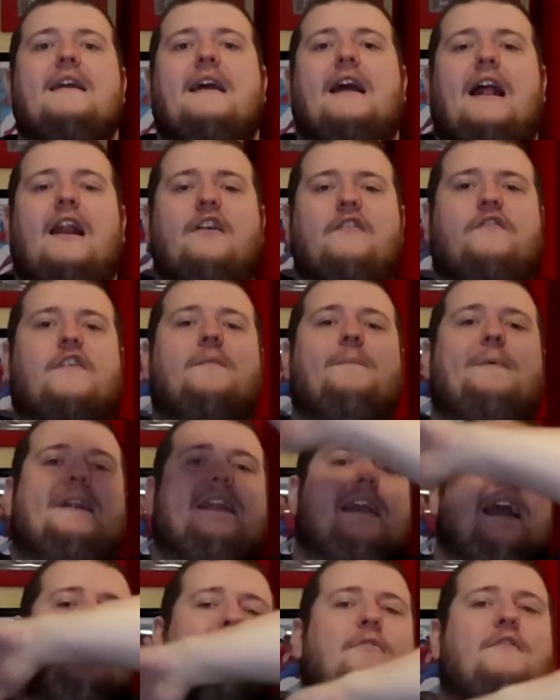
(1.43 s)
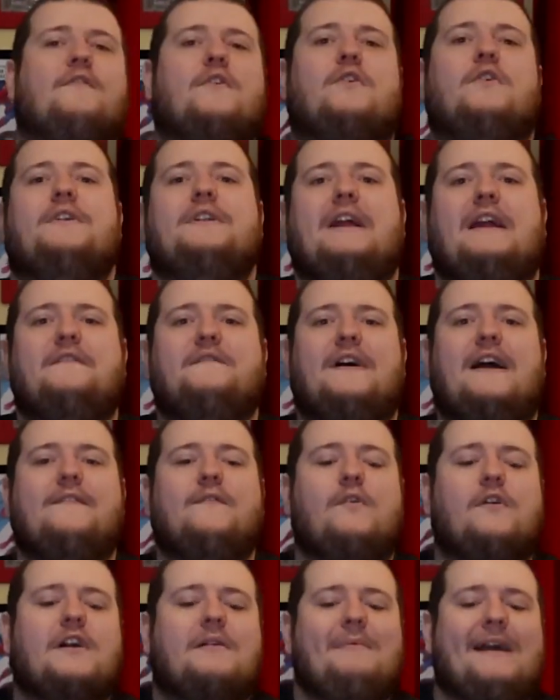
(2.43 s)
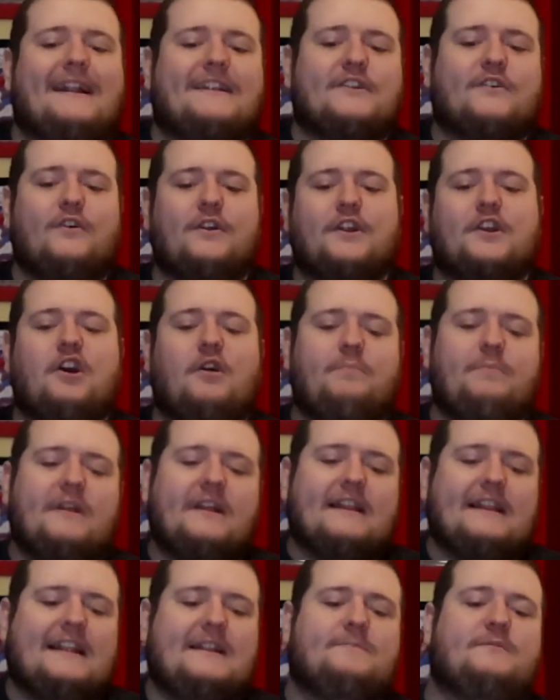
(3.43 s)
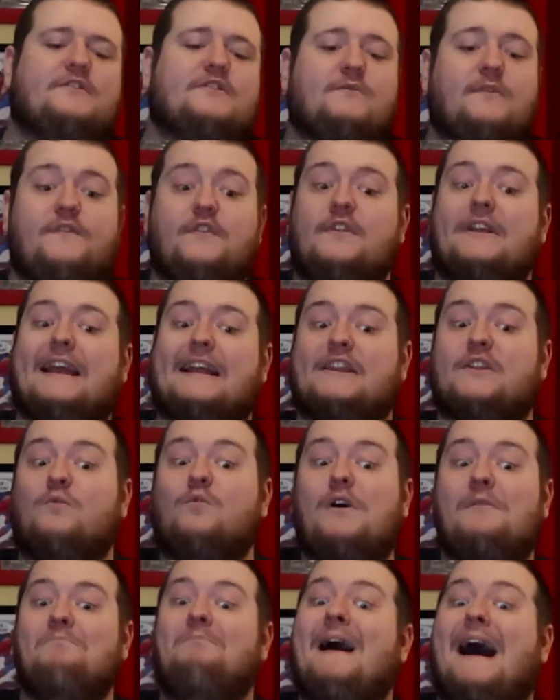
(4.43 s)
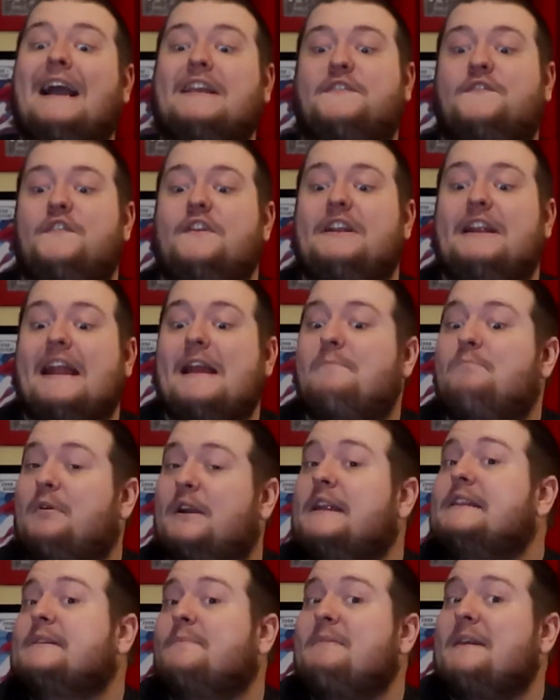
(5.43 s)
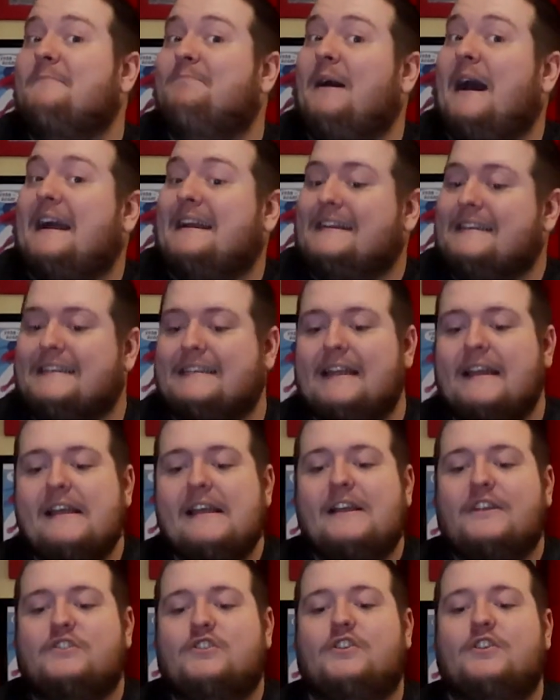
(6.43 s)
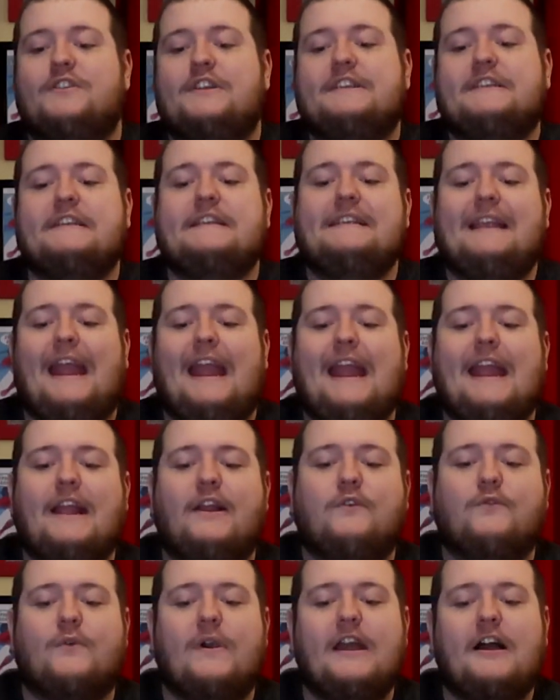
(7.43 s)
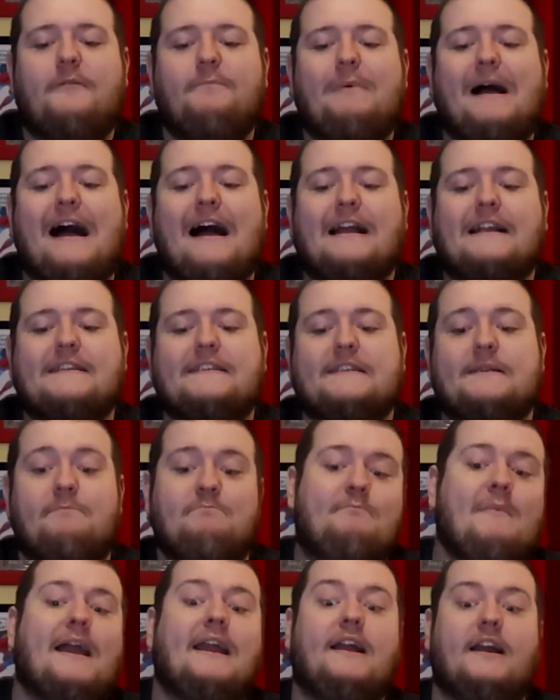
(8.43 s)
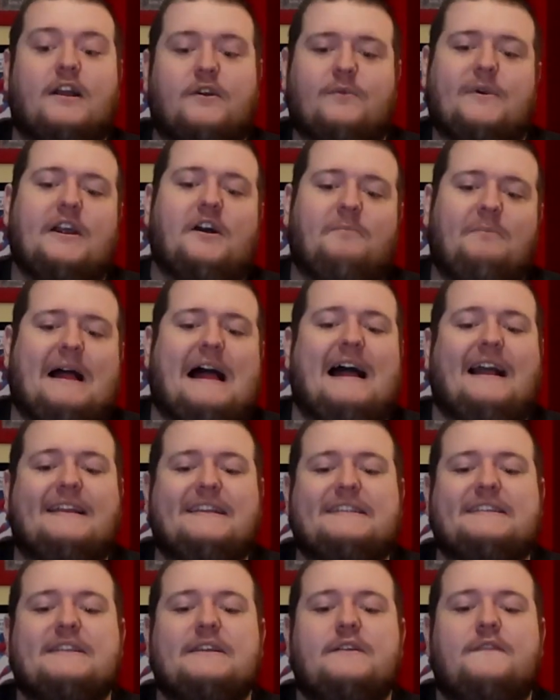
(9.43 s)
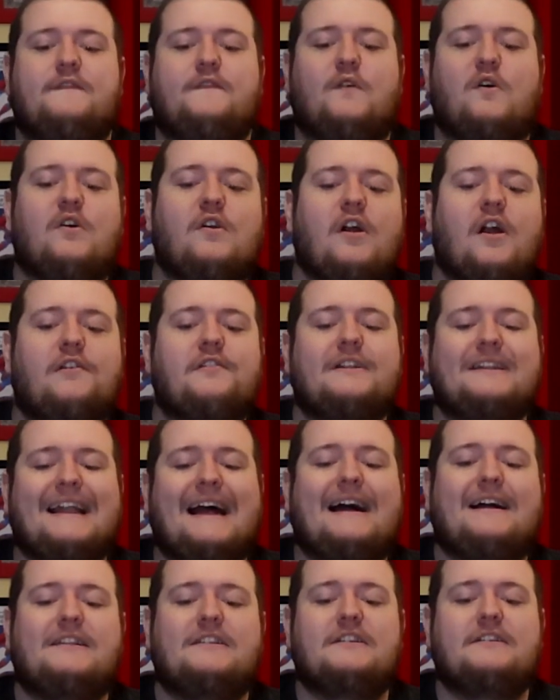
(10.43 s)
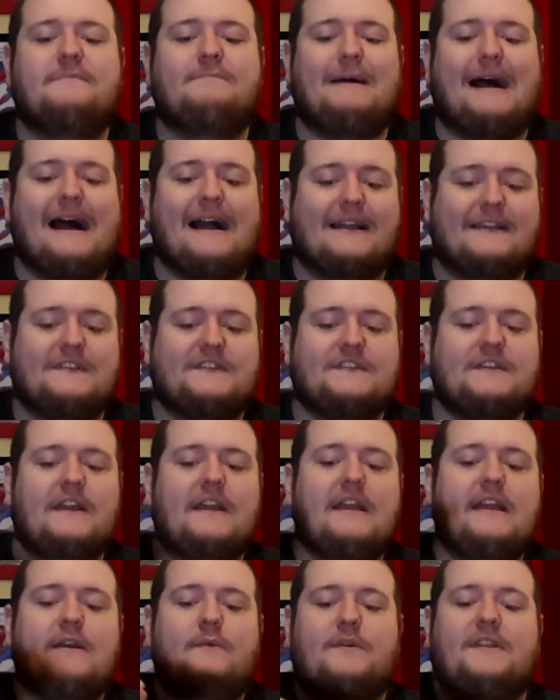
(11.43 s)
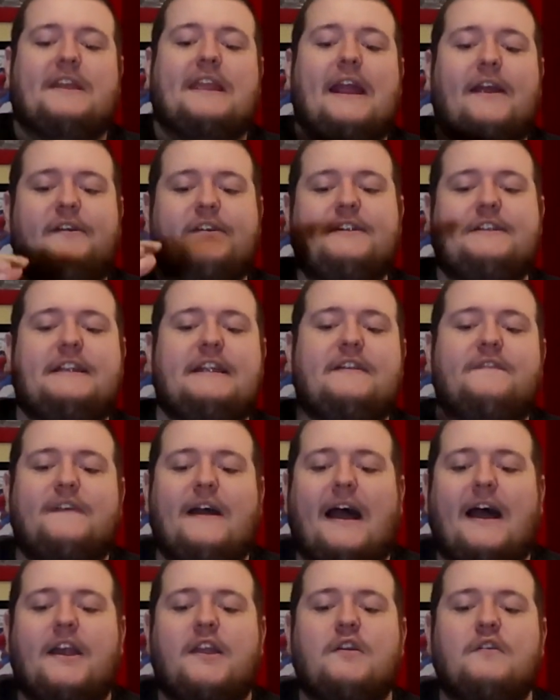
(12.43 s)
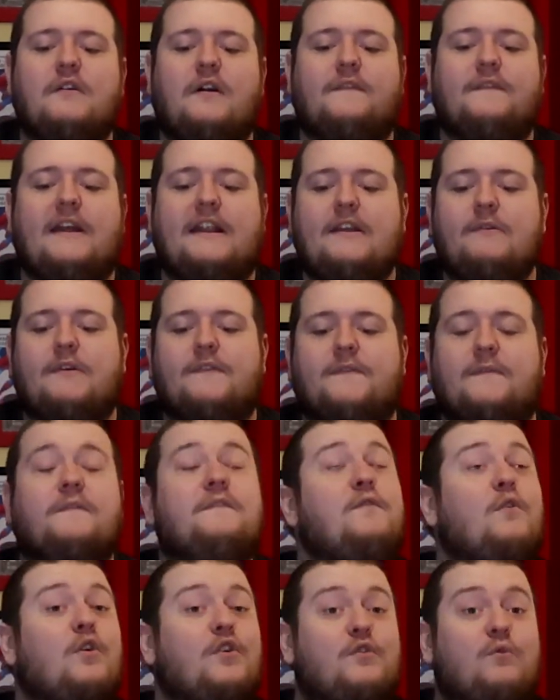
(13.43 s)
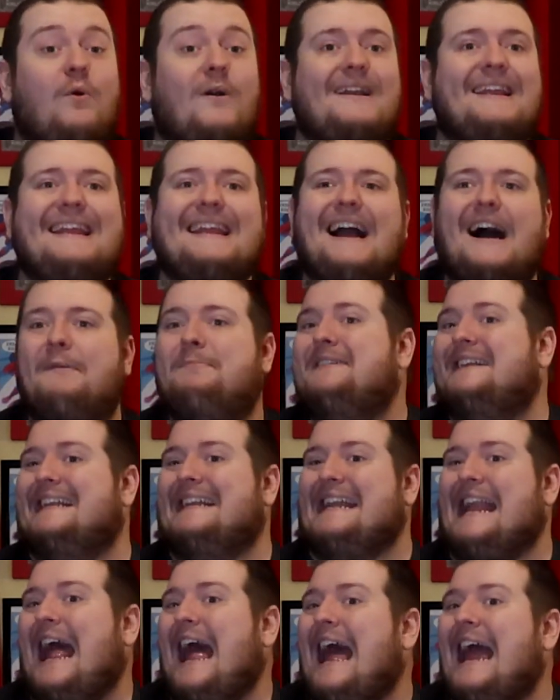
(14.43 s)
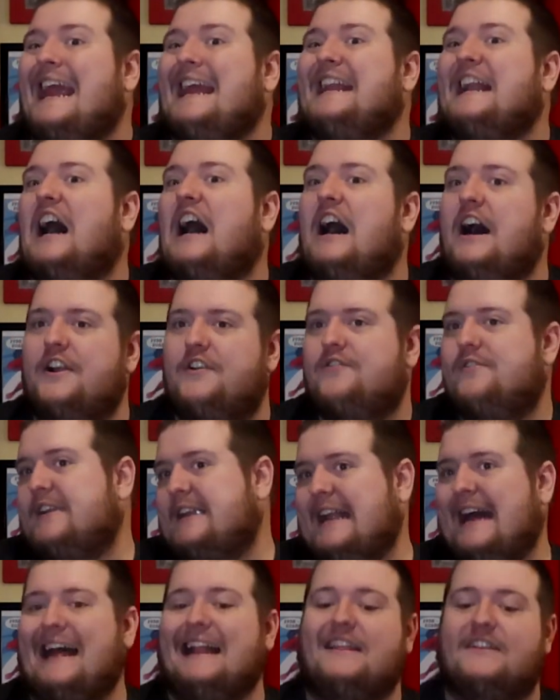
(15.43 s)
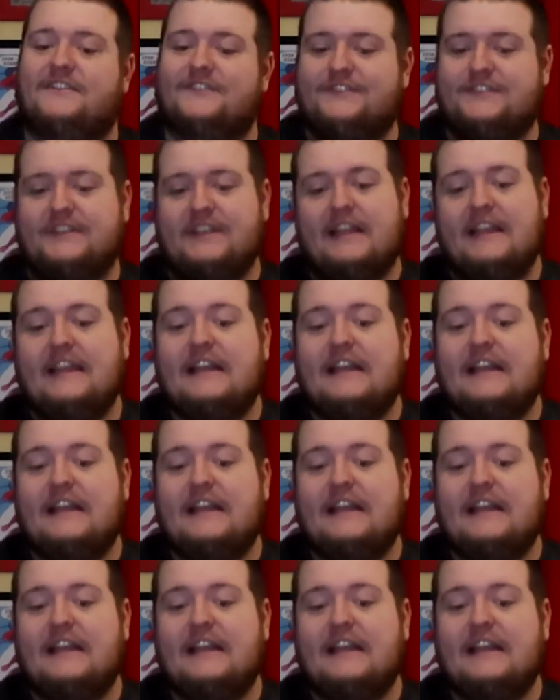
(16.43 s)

Hello everybody, I'm Overcord95, welcome back to Cornucopia Collectibles. We've only got the one box for you today, but it's a big box. So this is a GrailBox, Mega GrailBox, $400 box, with a guaranteed value of anywhere from $420 up to $900.